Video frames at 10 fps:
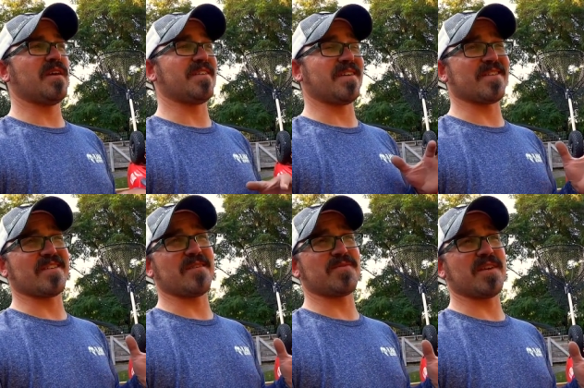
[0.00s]
It doesn't
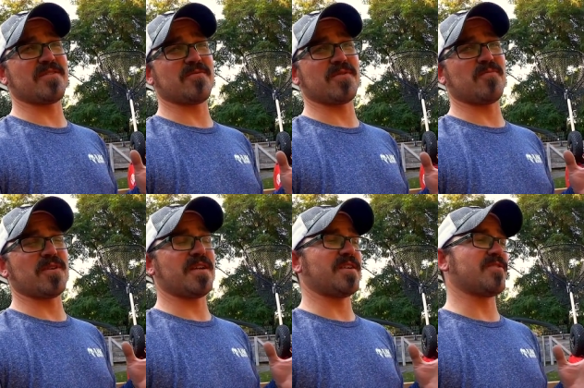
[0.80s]
come standard with
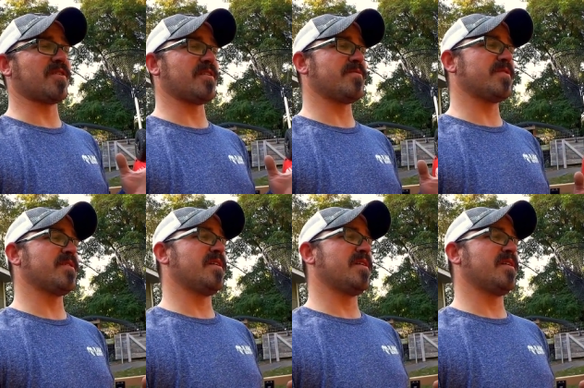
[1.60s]
one eighty drives.